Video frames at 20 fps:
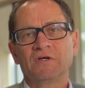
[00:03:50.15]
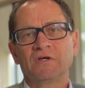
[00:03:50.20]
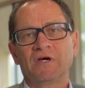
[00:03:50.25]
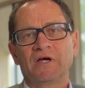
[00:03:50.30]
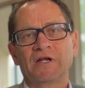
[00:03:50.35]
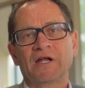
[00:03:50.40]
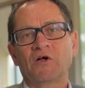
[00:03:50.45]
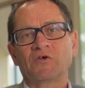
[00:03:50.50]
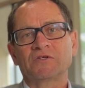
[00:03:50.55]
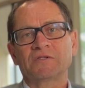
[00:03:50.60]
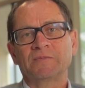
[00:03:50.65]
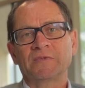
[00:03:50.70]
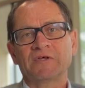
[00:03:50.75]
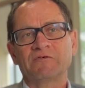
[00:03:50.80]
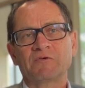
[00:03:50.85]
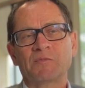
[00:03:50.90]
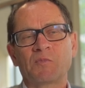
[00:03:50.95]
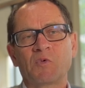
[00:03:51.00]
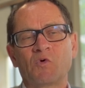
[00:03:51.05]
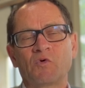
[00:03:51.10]
and ultimately
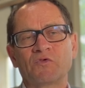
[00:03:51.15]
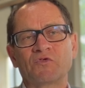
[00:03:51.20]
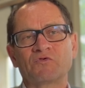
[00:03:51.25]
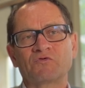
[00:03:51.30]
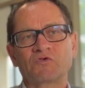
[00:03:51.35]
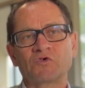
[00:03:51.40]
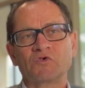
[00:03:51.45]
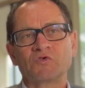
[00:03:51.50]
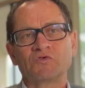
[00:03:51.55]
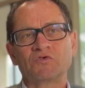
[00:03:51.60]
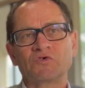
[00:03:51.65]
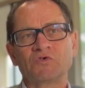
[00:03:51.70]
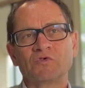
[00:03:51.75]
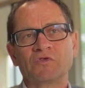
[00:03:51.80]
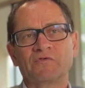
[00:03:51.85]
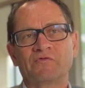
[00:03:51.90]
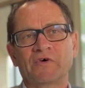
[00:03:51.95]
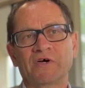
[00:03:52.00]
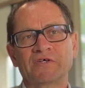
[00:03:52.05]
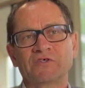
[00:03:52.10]
report through to the
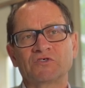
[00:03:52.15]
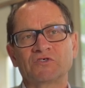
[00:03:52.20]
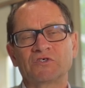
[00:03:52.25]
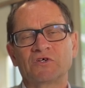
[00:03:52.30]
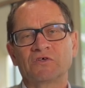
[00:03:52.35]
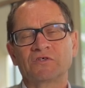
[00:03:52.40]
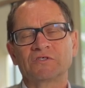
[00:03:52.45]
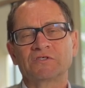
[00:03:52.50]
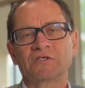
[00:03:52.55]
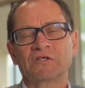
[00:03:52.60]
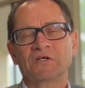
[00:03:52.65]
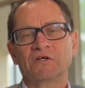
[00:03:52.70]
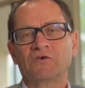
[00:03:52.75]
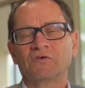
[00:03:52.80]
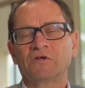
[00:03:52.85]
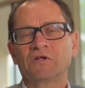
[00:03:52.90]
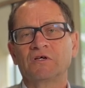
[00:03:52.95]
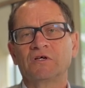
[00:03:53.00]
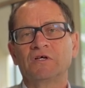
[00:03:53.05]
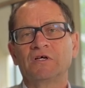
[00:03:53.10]
Vice Chancellor on
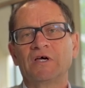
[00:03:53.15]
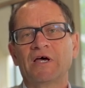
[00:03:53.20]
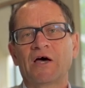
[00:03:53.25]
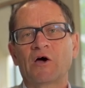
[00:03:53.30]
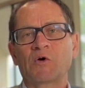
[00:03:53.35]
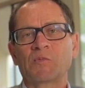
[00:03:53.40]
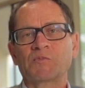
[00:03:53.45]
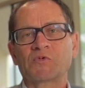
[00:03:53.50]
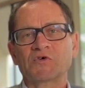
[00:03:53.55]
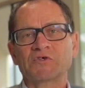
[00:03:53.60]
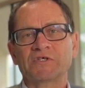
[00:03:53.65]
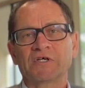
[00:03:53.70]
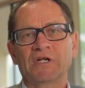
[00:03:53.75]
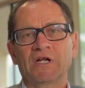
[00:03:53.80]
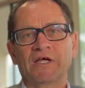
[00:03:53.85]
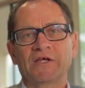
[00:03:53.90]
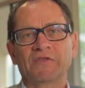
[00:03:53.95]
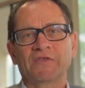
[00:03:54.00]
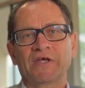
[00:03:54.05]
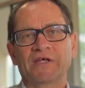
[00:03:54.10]
how a project
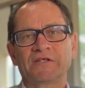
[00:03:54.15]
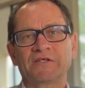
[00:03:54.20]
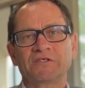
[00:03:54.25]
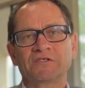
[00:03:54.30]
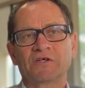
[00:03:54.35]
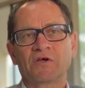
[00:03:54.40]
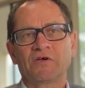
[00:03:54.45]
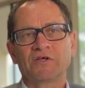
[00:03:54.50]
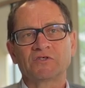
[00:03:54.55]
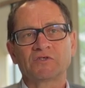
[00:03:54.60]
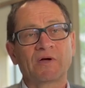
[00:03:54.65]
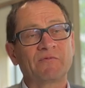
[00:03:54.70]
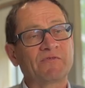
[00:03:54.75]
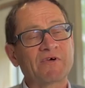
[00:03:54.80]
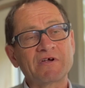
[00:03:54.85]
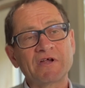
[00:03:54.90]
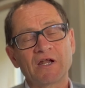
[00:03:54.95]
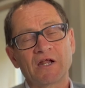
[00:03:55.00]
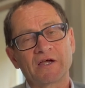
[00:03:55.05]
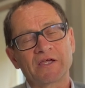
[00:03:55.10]
like that is going. So I'm
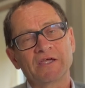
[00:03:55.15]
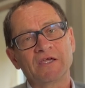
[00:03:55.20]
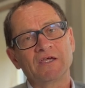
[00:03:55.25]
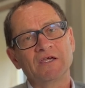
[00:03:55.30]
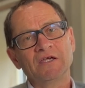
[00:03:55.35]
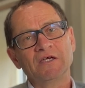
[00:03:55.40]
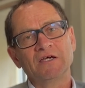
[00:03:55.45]
very lucky.